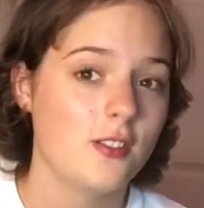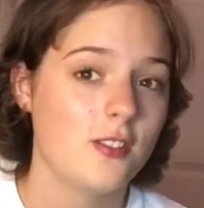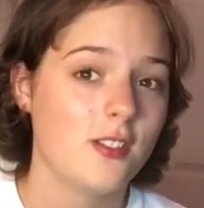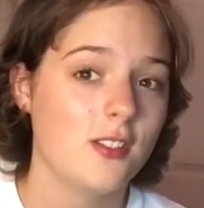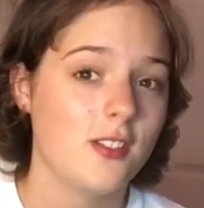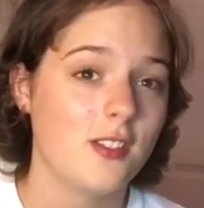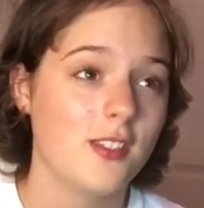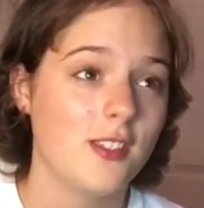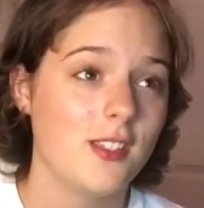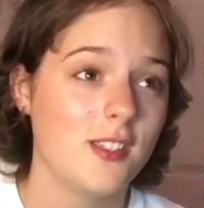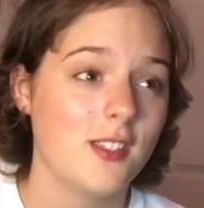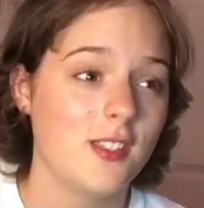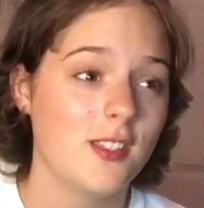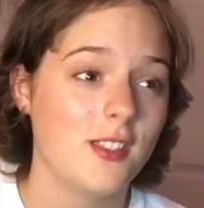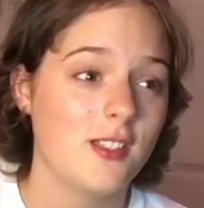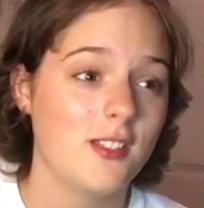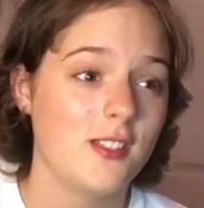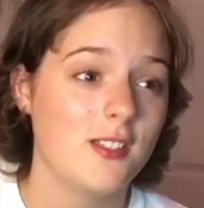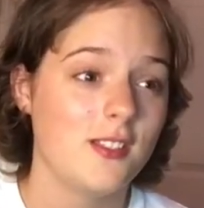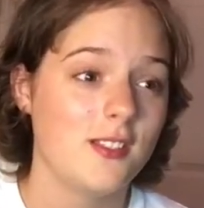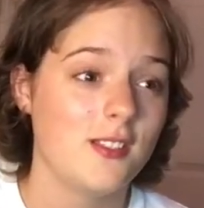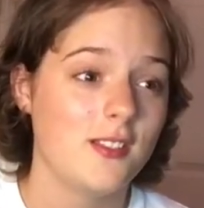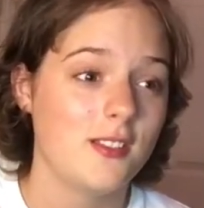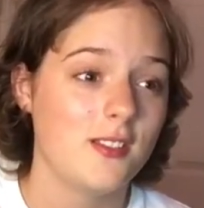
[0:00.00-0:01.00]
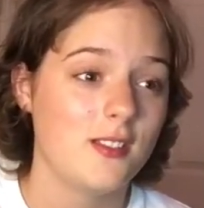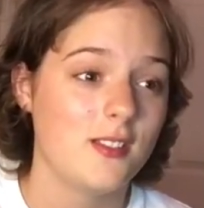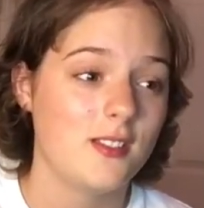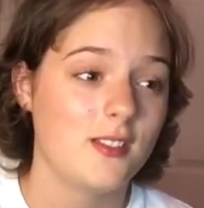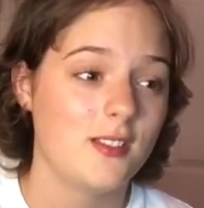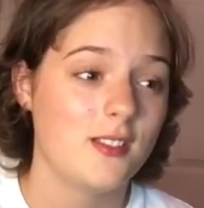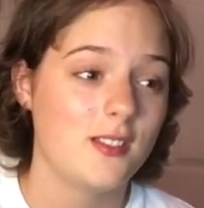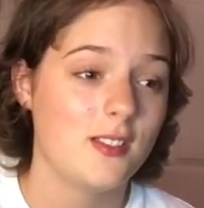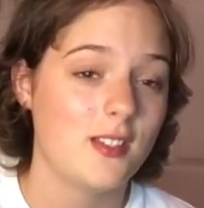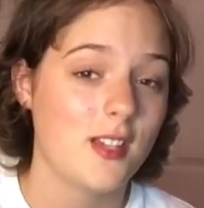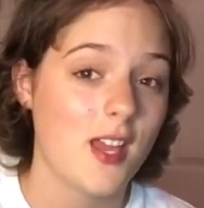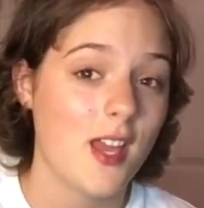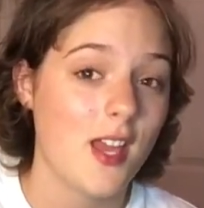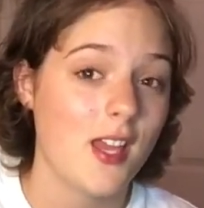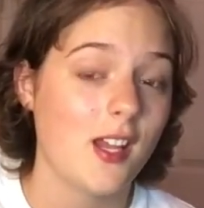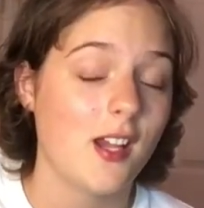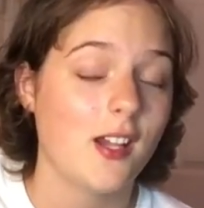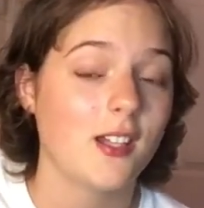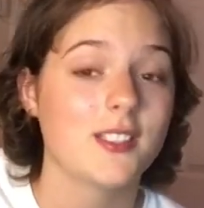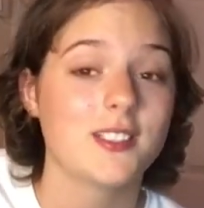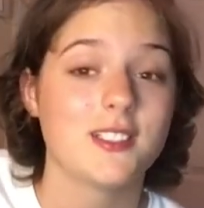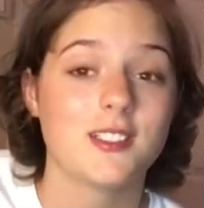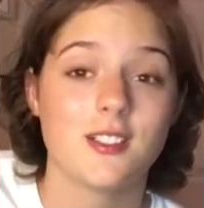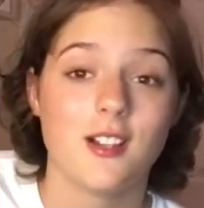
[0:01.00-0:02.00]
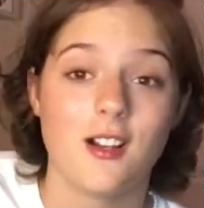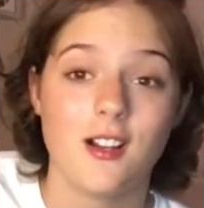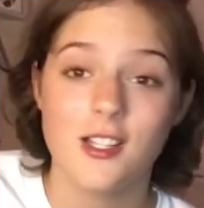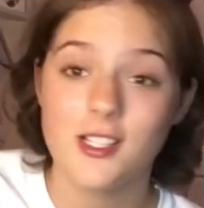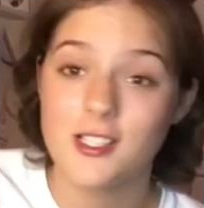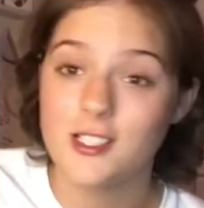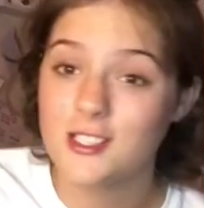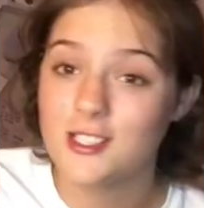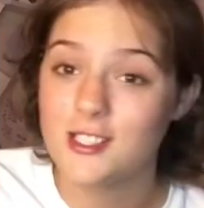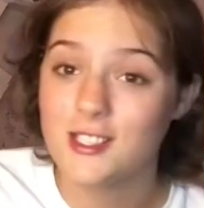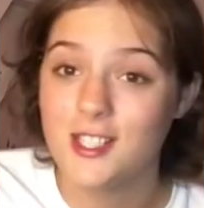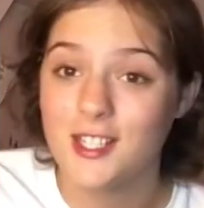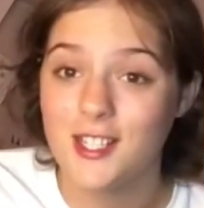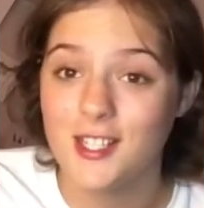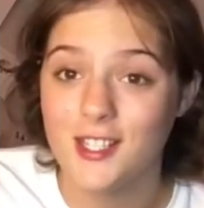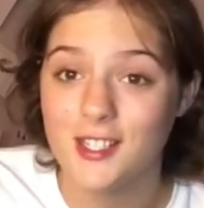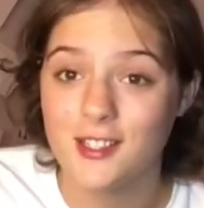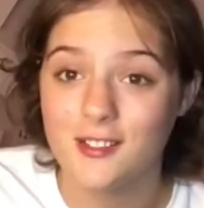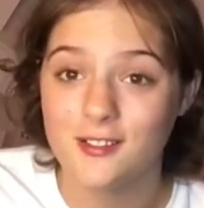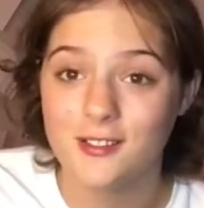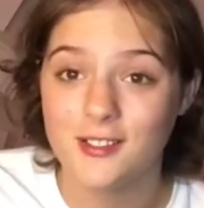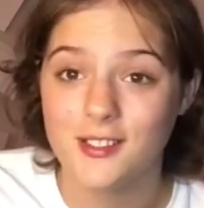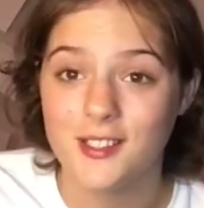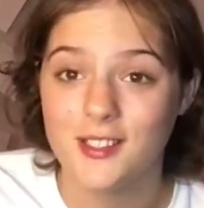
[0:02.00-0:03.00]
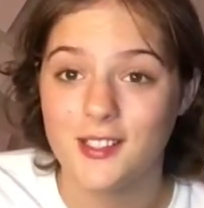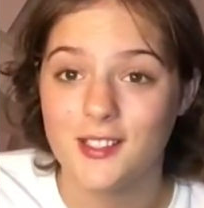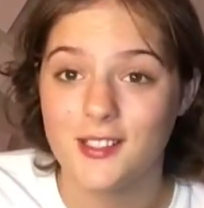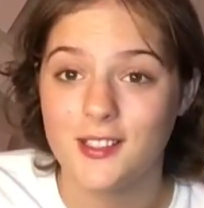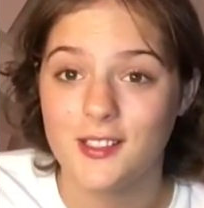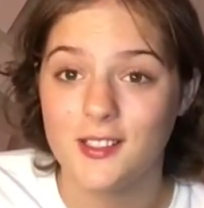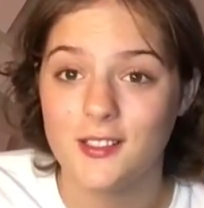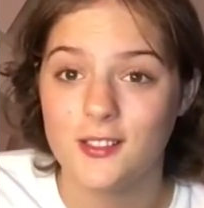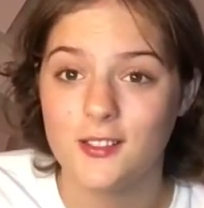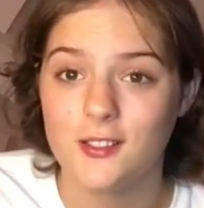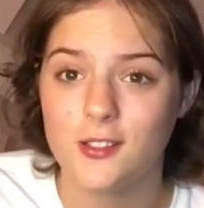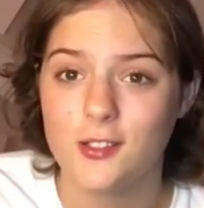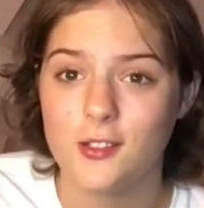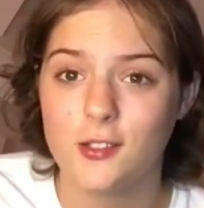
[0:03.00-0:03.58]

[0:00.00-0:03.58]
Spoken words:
The day I started shielding.